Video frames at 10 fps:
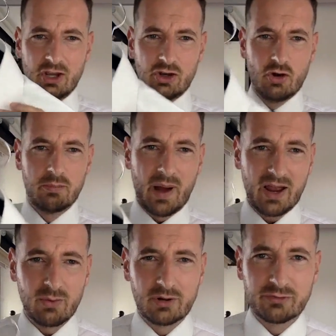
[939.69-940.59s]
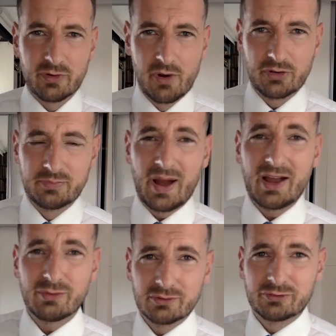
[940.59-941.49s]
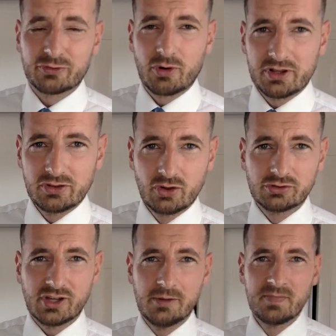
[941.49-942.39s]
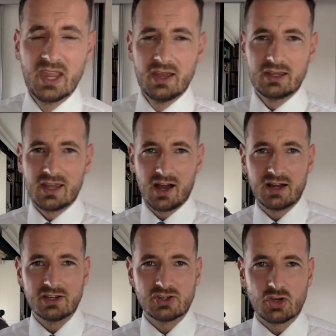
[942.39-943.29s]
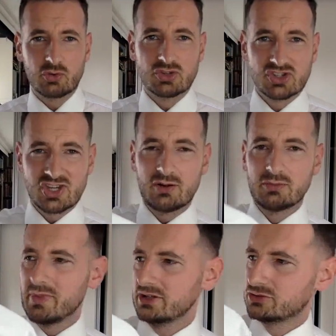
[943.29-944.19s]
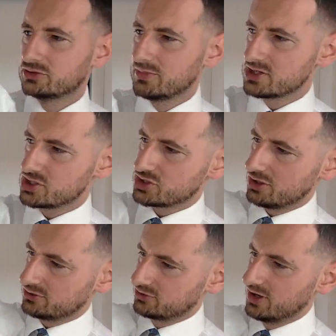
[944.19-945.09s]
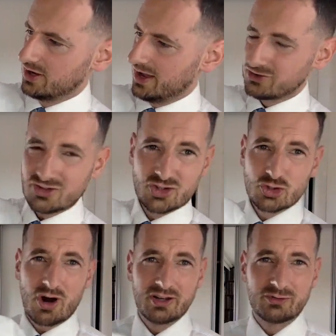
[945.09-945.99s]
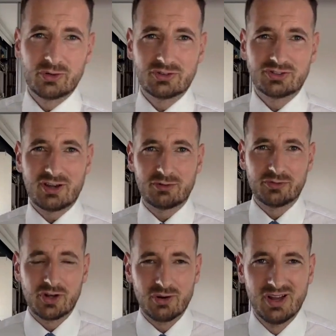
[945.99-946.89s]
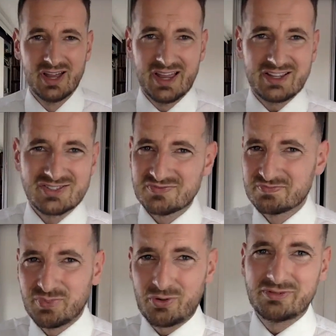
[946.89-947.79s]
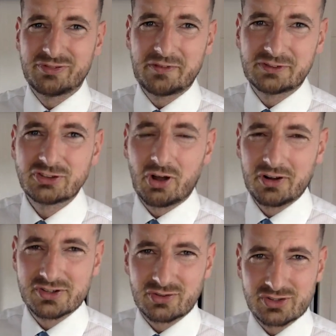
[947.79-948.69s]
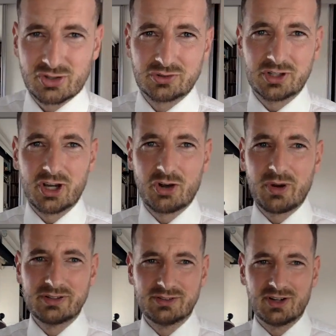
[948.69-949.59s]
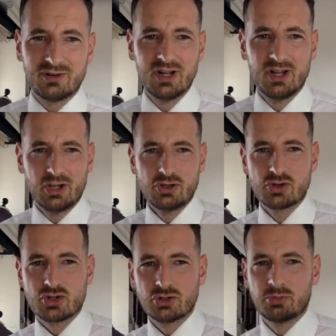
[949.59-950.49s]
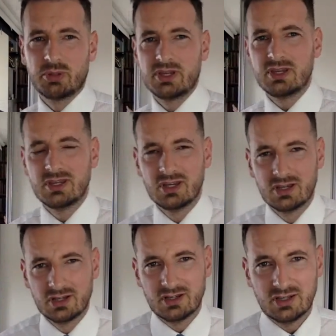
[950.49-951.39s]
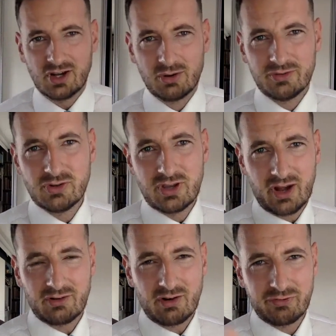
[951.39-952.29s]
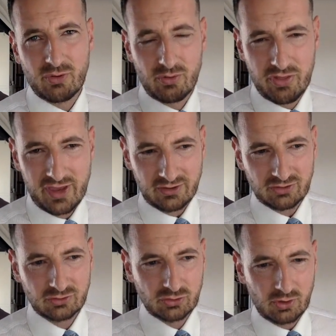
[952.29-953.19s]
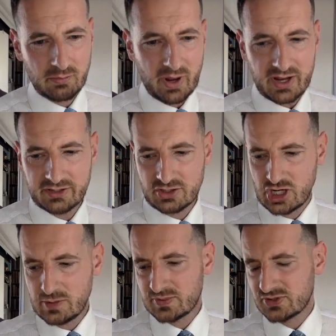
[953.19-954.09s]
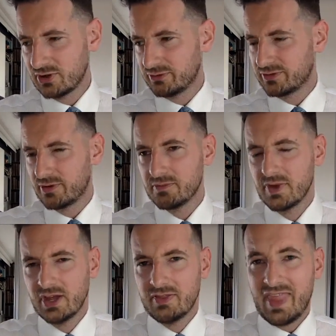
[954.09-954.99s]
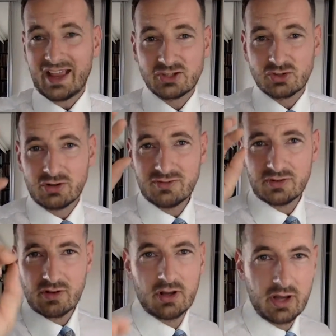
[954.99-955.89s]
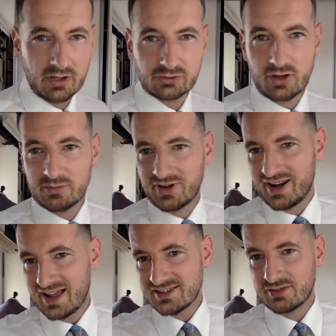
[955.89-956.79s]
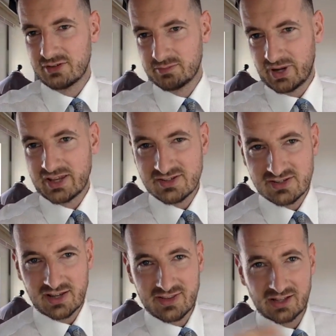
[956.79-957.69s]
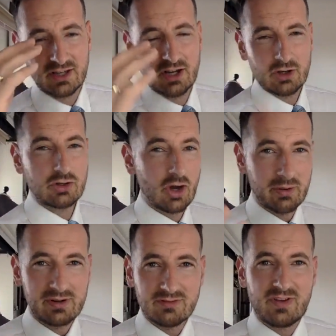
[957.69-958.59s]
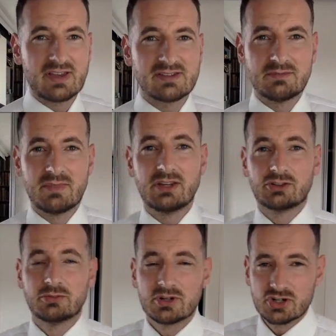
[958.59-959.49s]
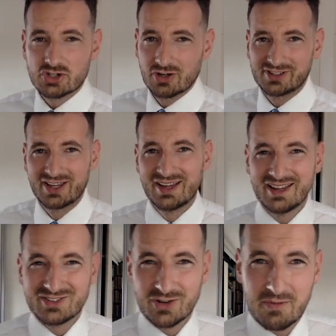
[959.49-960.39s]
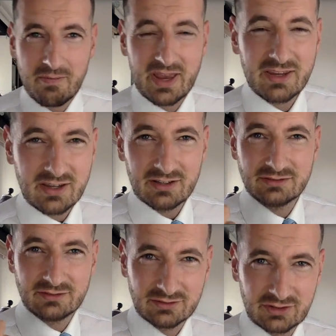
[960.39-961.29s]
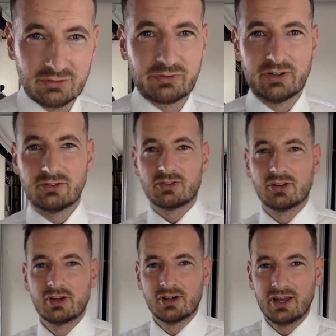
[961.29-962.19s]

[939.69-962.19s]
You know, buy one from us, buy one from another guys who sell made to measure shirts and just try it for yourself. You know, it's $150 or it's 100 quid, you know, you should be, you know, if you cannot afford this, don't buy the cheap stuff from Next or even Turnbull and Asser and places like that. Go and invest in made to measure shirt. It's going to make difference.